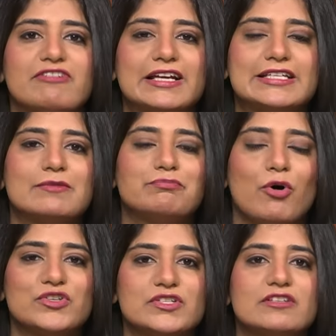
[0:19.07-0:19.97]

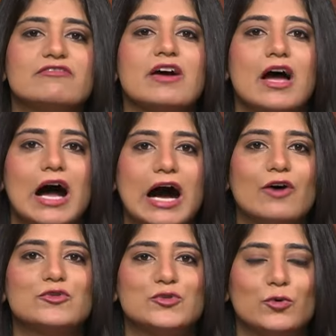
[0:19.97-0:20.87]
reflecting positive
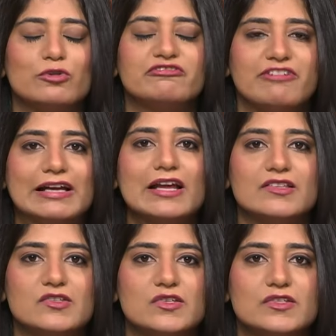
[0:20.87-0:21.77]
household
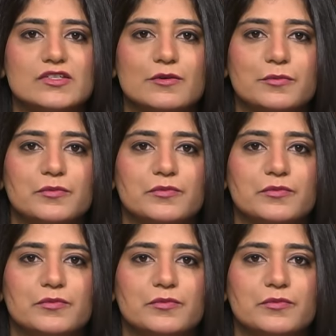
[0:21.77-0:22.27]
finances.